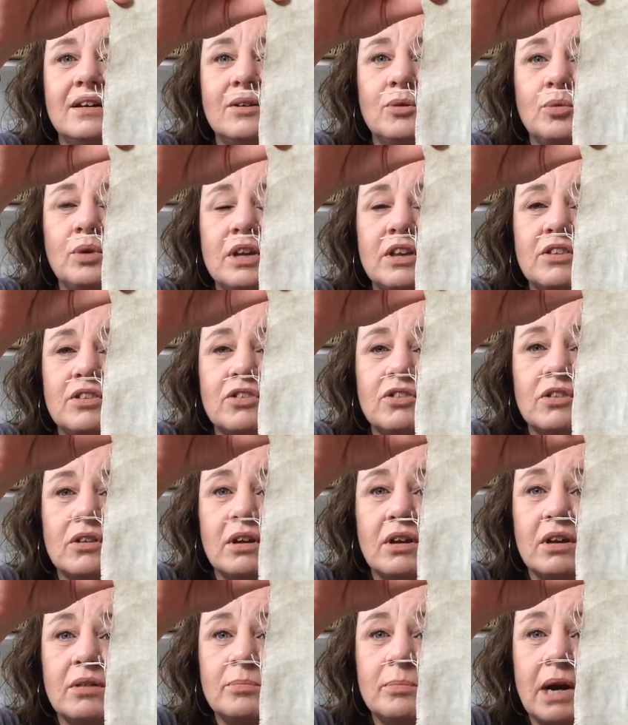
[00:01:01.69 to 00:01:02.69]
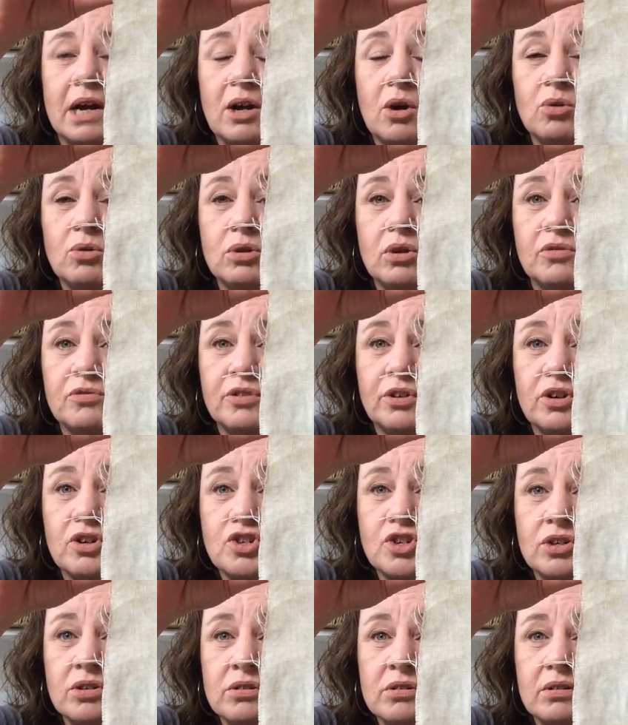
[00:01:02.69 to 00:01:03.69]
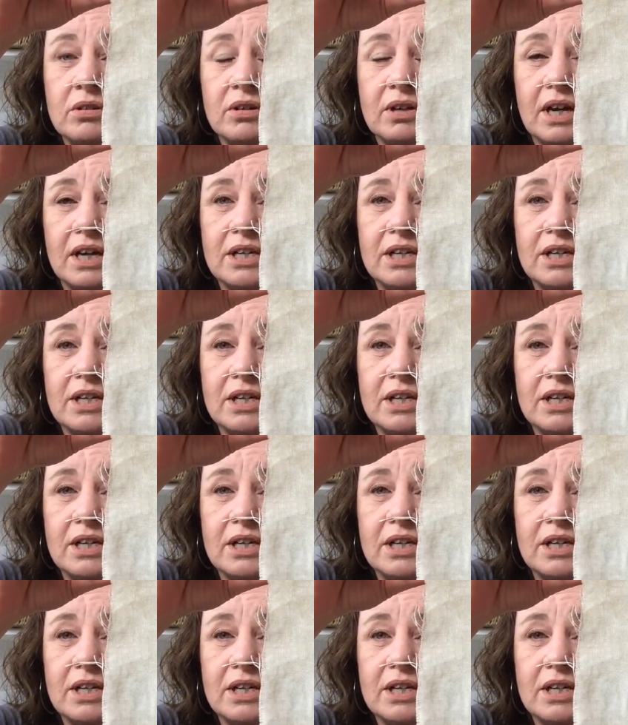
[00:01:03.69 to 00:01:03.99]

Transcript: with my own conversion. I